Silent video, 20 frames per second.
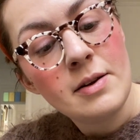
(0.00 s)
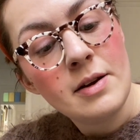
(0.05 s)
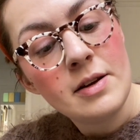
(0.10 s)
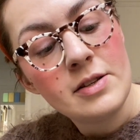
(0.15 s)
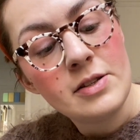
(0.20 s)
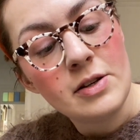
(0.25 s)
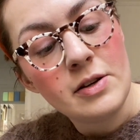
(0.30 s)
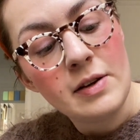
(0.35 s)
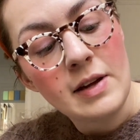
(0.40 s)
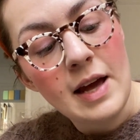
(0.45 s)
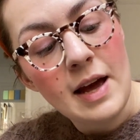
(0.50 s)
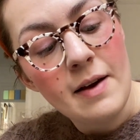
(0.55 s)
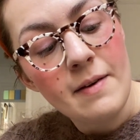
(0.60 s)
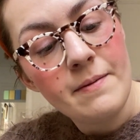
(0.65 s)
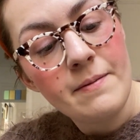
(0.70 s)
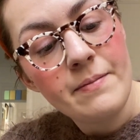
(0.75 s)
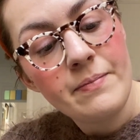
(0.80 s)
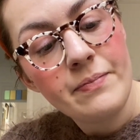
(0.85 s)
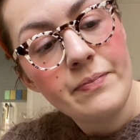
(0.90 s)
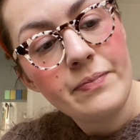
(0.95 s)
So yeah,
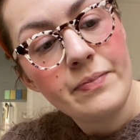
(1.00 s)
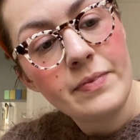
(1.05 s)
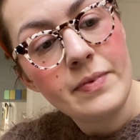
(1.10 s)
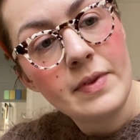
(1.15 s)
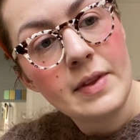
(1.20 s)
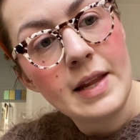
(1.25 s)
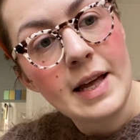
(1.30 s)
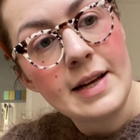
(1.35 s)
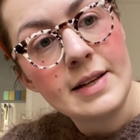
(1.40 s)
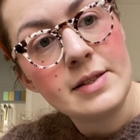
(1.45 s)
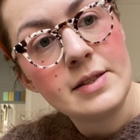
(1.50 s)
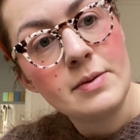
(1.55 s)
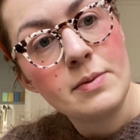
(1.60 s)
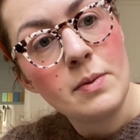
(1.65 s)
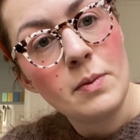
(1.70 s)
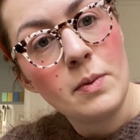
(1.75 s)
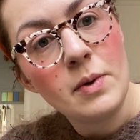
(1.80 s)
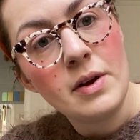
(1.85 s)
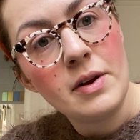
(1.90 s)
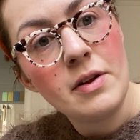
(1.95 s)
that's
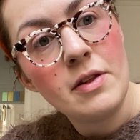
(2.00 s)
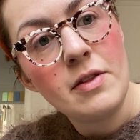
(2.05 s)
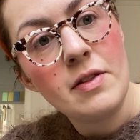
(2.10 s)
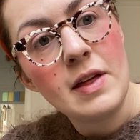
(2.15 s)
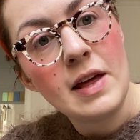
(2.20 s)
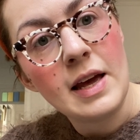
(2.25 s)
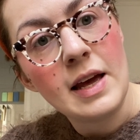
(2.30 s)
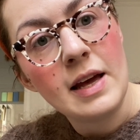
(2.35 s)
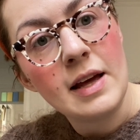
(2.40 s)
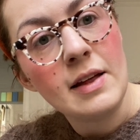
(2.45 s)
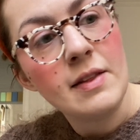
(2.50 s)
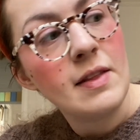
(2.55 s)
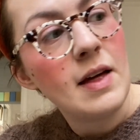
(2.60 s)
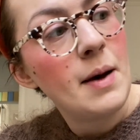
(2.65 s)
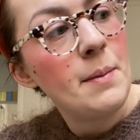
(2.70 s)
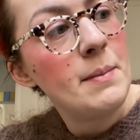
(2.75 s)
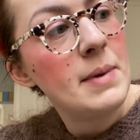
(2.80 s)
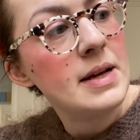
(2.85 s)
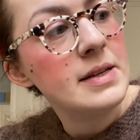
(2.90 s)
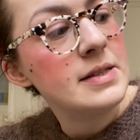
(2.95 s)
one thing that
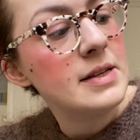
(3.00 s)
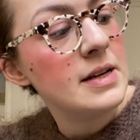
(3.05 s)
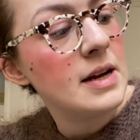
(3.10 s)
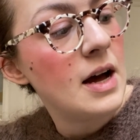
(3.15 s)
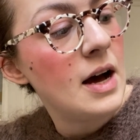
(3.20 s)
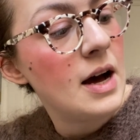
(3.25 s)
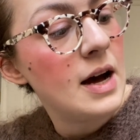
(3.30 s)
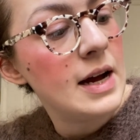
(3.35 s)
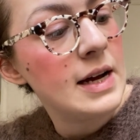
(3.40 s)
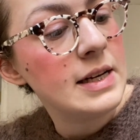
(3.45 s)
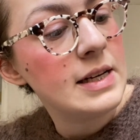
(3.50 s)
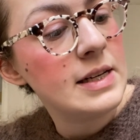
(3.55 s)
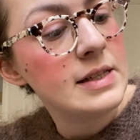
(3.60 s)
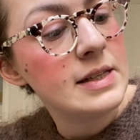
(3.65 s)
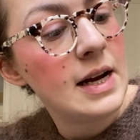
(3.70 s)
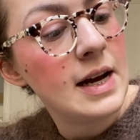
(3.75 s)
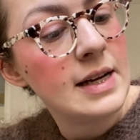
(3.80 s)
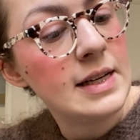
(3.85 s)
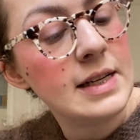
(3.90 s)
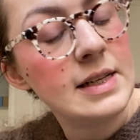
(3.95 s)
Mez and I
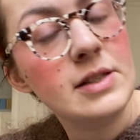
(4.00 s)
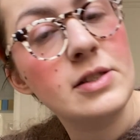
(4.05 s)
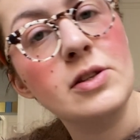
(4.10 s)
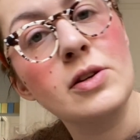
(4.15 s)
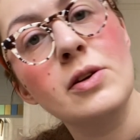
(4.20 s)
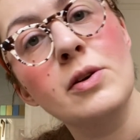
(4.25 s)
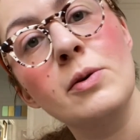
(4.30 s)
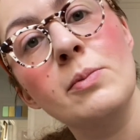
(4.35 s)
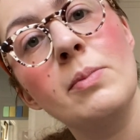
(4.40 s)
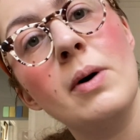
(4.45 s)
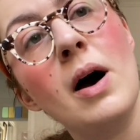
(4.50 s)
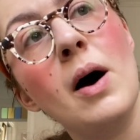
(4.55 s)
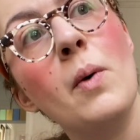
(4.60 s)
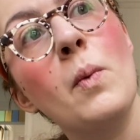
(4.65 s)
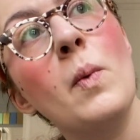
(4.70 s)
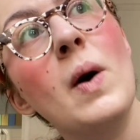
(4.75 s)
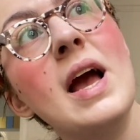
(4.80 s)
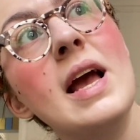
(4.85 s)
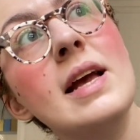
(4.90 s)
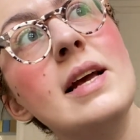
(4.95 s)
decided to part
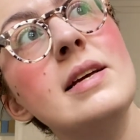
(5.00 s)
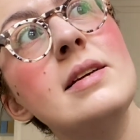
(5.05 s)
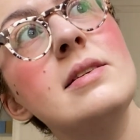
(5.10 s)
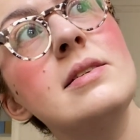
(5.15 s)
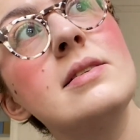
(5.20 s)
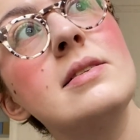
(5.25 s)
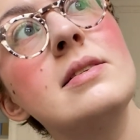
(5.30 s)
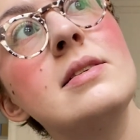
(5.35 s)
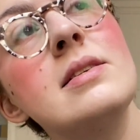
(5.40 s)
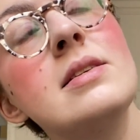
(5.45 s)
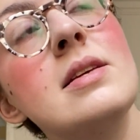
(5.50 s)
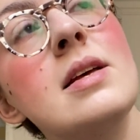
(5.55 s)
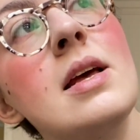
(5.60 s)
ways.